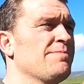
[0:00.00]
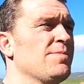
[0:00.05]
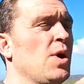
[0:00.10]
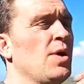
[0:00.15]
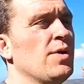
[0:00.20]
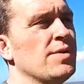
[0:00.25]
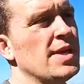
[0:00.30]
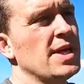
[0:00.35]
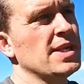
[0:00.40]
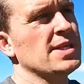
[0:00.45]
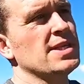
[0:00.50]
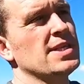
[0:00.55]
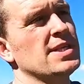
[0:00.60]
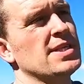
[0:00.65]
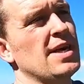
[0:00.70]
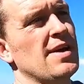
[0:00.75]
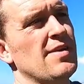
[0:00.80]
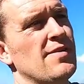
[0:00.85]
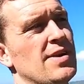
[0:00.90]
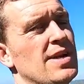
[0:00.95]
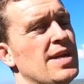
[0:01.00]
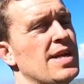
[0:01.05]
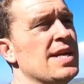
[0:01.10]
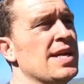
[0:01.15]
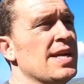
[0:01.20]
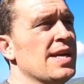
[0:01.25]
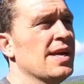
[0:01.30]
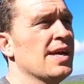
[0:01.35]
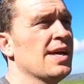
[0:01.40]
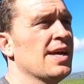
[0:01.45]
not
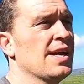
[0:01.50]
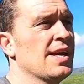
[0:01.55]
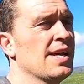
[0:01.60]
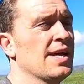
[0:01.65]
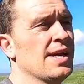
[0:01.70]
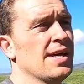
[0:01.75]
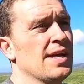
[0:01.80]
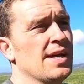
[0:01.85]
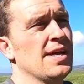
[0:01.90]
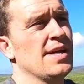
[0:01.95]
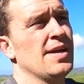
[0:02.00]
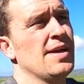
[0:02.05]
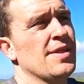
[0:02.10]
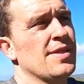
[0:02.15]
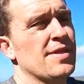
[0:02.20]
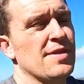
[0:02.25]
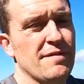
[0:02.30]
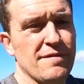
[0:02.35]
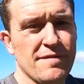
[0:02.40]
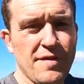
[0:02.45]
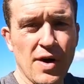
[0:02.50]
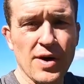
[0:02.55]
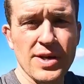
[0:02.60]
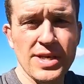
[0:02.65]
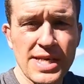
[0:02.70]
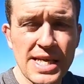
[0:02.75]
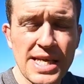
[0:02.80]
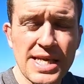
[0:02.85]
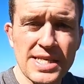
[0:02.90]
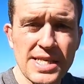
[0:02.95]
necessarily the
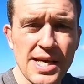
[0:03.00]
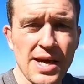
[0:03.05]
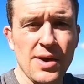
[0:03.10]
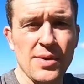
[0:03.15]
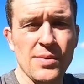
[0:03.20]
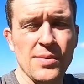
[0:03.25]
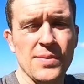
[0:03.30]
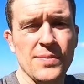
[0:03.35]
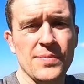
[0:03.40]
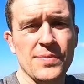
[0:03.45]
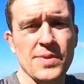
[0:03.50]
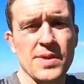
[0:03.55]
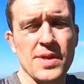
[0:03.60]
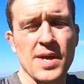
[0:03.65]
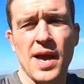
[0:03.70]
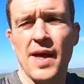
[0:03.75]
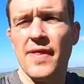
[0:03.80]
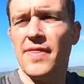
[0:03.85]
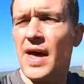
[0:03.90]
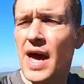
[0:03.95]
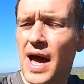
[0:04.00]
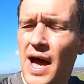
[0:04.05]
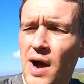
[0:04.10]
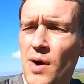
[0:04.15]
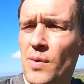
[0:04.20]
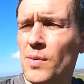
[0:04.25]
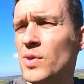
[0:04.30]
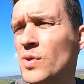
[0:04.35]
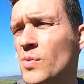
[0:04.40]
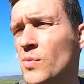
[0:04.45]
fine detail and the
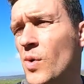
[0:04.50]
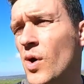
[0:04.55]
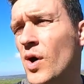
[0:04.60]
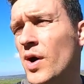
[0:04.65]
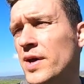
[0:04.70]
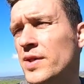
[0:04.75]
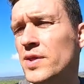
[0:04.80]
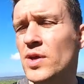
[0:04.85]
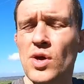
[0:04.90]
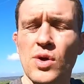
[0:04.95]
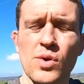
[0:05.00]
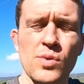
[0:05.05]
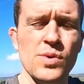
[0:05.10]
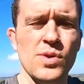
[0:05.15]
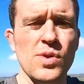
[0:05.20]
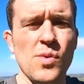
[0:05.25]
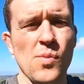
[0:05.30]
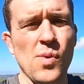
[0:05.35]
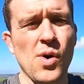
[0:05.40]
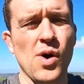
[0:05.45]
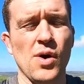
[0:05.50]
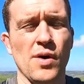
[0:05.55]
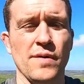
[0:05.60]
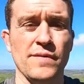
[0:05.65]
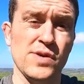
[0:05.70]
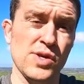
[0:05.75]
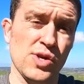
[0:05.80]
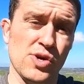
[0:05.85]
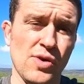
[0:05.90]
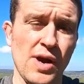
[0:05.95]
how and the why and the who and the what
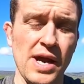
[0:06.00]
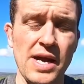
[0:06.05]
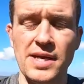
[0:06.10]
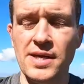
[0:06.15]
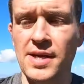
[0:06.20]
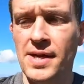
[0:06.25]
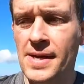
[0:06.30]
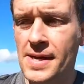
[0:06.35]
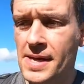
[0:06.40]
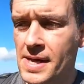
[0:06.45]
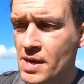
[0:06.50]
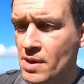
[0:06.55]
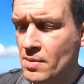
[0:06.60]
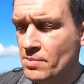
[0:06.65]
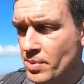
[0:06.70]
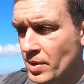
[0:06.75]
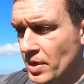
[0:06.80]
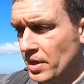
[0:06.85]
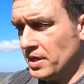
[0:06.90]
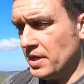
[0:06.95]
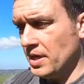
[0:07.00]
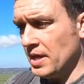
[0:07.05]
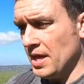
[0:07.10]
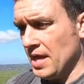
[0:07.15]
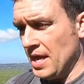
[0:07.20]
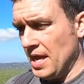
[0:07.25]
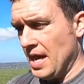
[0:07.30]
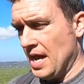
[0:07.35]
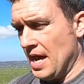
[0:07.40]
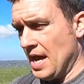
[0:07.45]
of Ukraine, but
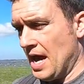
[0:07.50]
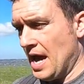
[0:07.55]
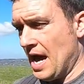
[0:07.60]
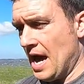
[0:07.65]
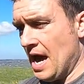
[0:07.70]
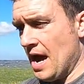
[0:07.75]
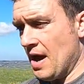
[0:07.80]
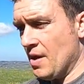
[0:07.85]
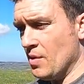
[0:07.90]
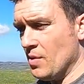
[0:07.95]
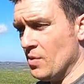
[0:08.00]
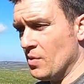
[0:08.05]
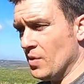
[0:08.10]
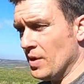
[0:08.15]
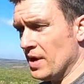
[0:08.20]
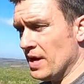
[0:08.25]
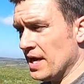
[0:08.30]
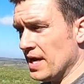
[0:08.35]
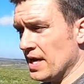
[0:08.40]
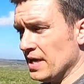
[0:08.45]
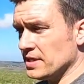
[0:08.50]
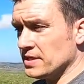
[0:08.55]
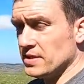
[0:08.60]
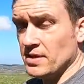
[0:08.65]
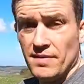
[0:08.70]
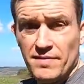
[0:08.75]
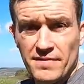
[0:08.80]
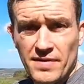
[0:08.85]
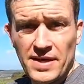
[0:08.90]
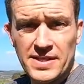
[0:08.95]
how it's
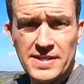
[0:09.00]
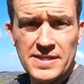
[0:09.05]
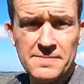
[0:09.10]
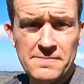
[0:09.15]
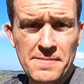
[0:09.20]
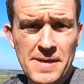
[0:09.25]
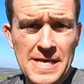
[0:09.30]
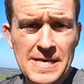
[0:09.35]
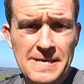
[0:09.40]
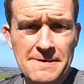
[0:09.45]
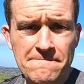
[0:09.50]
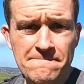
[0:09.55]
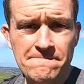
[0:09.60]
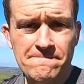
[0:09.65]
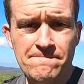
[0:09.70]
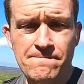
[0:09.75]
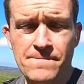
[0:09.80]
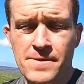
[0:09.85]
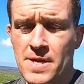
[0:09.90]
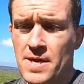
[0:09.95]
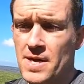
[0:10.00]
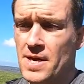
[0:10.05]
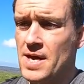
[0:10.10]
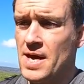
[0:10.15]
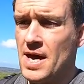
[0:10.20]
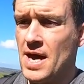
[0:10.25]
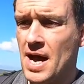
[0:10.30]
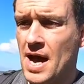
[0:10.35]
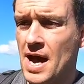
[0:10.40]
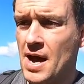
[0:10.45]
affected me,
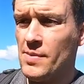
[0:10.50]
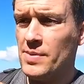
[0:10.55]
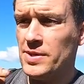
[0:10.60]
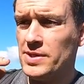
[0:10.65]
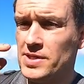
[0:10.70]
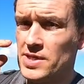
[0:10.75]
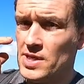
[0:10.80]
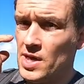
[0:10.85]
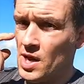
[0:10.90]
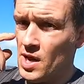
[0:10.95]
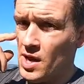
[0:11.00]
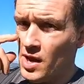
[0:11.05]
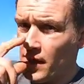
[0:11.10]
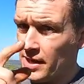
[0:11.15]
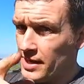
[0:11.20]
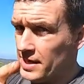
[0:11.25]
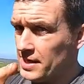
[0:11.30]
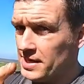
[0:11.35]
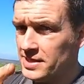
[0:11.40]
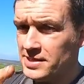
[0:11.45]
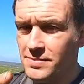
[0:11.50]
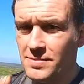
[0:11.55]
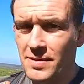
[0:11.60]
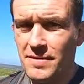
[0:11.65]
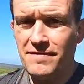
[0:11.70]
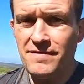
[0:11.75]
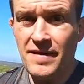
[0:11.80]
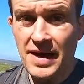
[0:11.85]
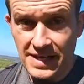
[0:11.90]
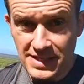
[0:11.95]
how it's likely to
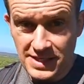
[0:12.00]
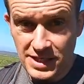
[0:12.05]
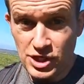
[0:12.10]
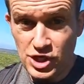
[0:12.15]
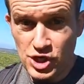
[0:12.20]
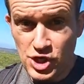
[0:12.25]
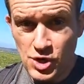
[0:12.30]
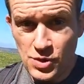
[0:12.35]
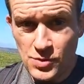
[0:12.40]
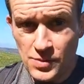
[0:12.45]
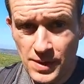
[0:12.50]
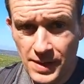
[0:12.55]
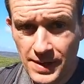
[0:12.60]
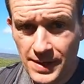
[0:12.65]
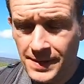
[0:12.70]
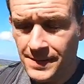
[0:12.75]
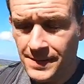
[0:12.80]
be affecting you,